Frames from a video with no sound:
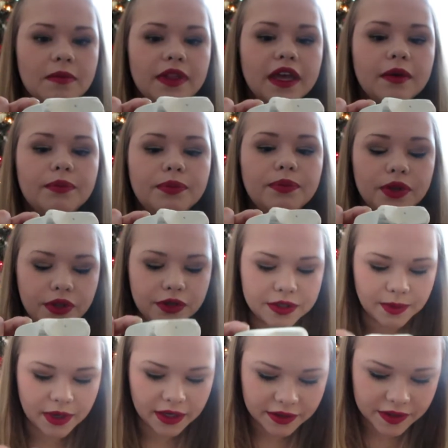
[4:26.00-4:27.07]
but like blue
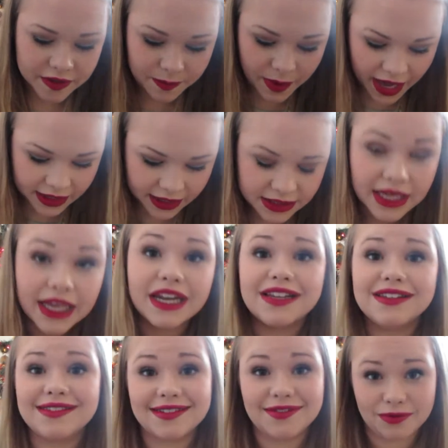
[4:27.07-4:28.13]
sparkly specks. It
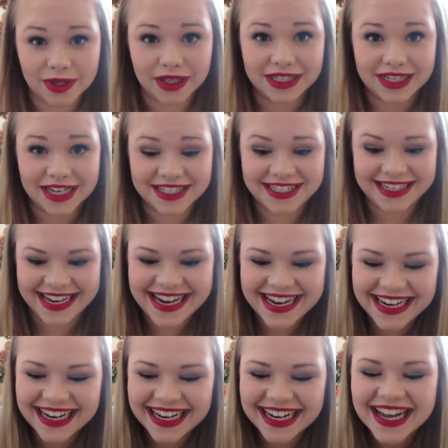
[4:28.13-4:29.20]
is really
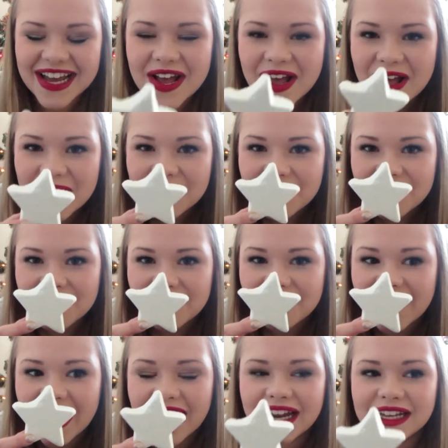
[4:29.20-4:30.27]
dusty.
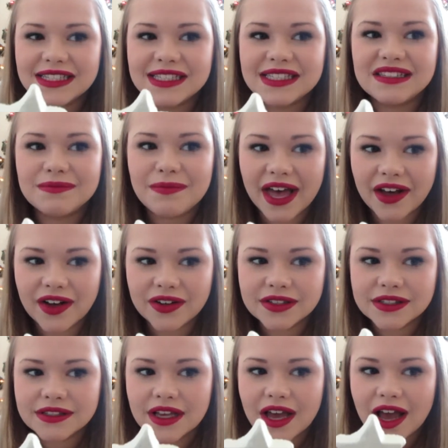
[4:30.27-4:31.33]
and it
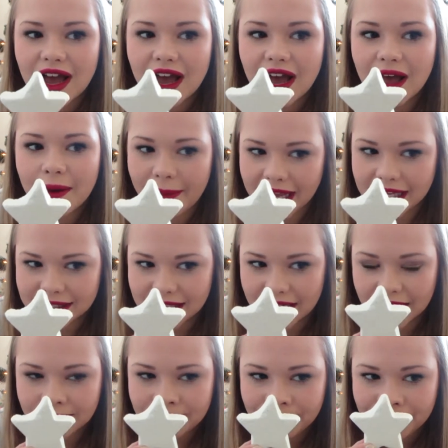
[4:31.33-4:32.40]
smells
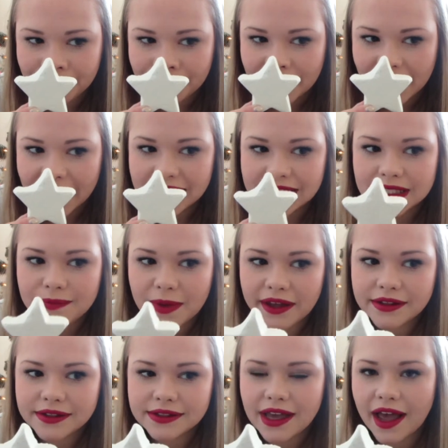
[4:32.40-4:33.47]
amazing. It
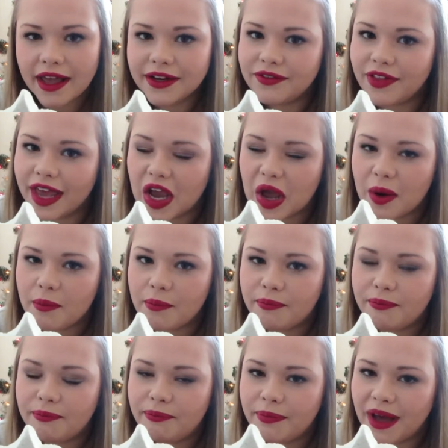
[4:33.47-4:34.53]
smells kind of like
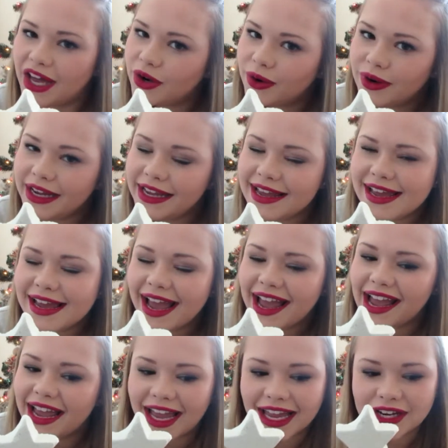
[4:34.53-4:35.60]
buttery
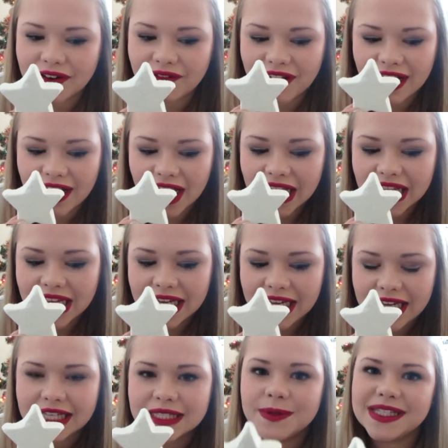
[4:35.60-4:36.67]
and
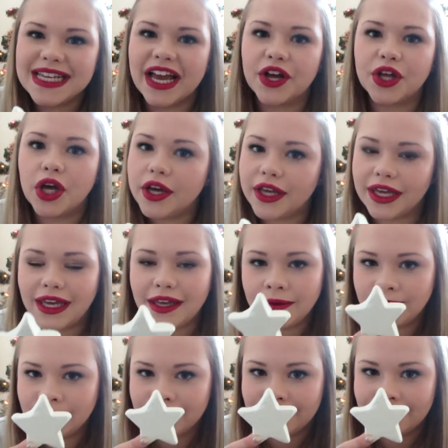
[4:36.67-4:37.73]
vanilla-y. It smells like a cookie.
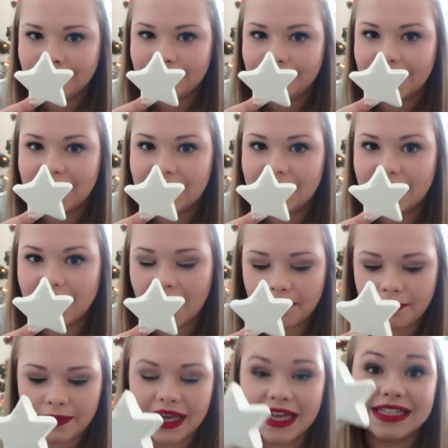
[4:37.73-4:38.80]

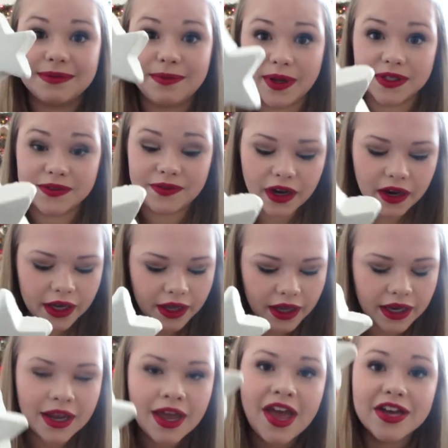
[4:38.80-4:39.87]
Yum. It smells very
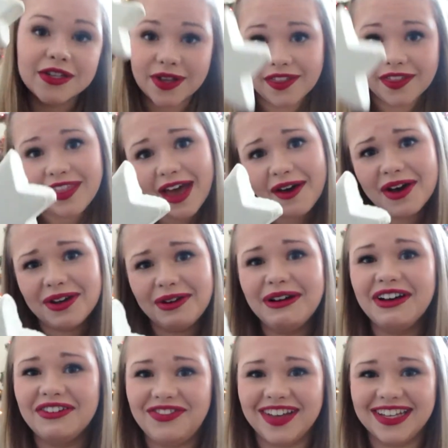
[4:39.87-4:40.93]
good. So I think that
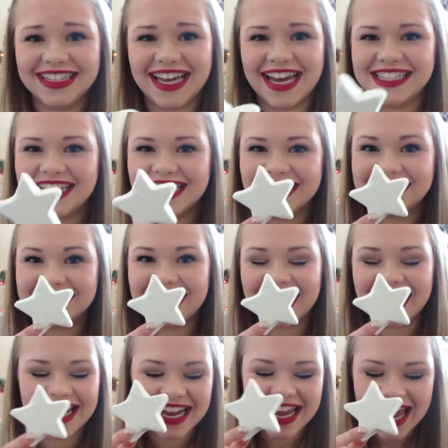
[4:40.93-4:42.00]
one will feel nice on the
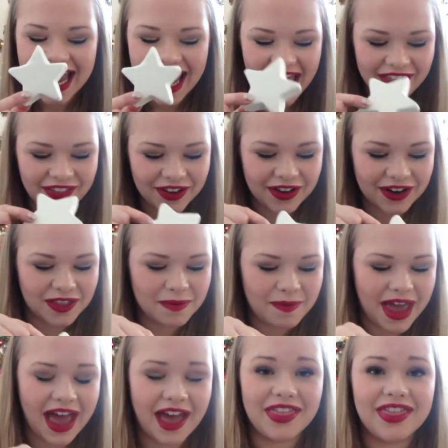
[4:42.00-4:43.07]
skin and look good in the
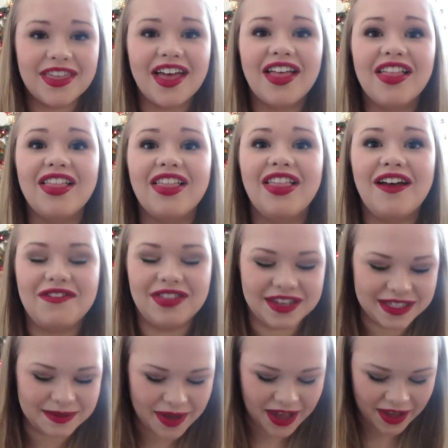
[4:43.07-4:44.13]
bath. Love the
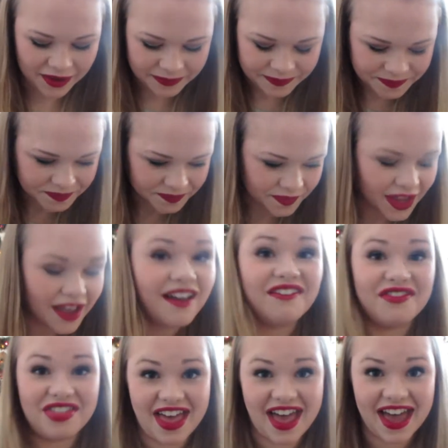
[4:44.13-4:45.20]
smell
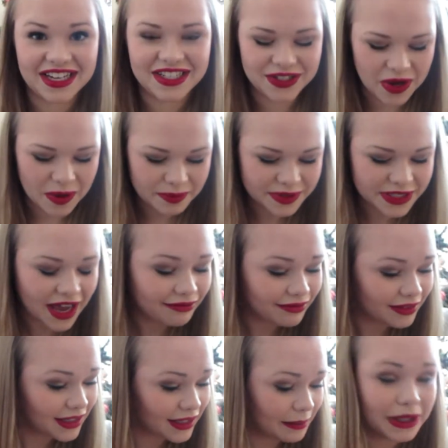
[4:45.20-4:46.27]
of that. So I'm
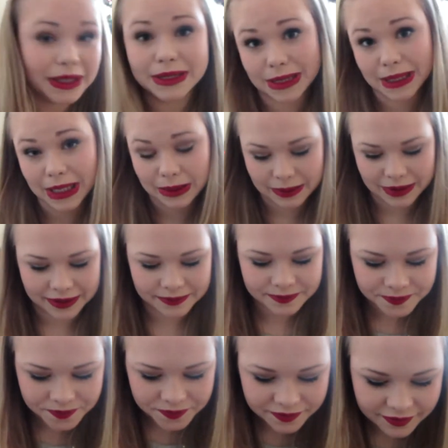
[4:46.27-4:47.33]
definitely going to be using that
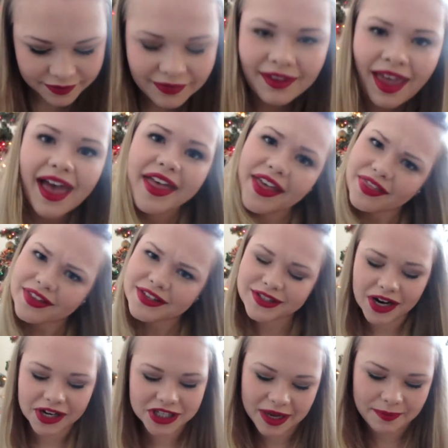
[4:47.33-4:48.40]
one. I like the
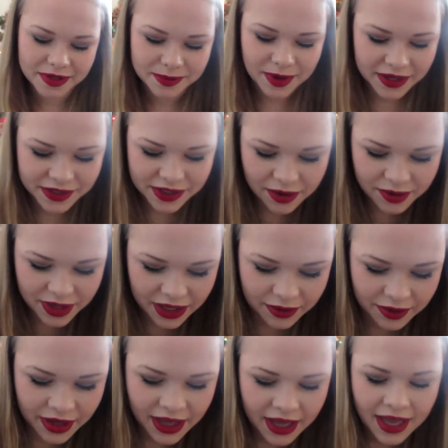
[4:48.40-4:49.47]
star shape as well. So
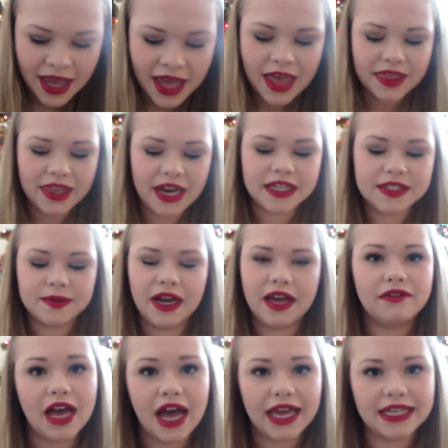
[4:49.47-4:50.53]
cute. The next one
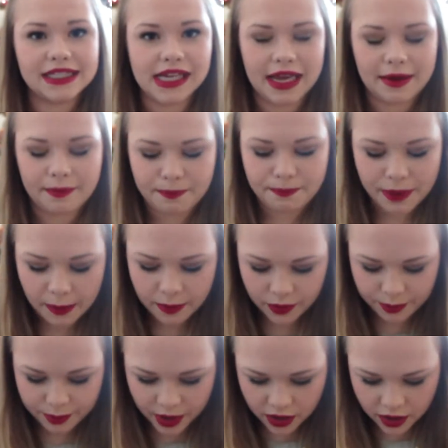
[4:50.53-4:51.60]
I've got is a
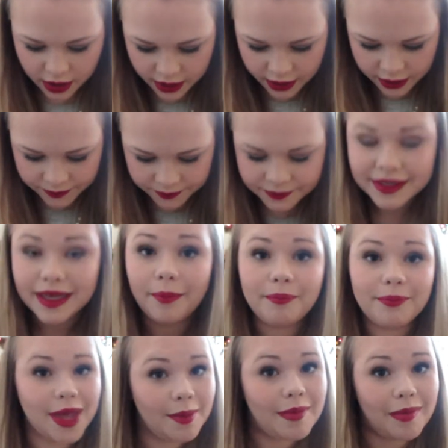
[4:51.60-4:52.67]
bubble bar.
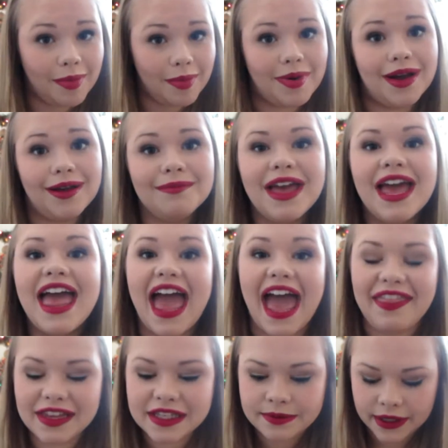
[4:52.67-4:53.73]
Yep, a bubble bar.
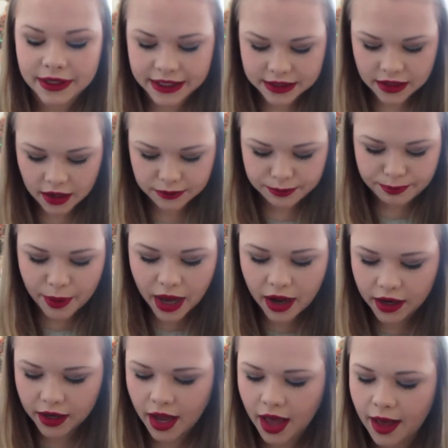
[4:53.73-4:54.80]
And this one is called
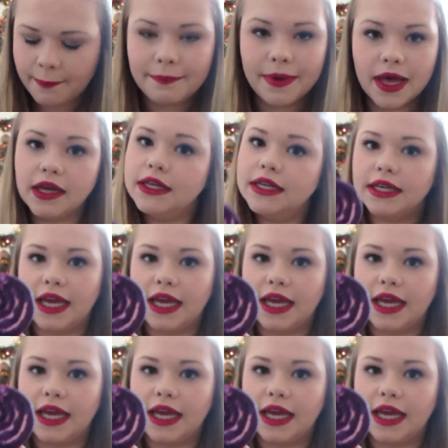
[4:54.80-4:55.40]
Bar Humbug.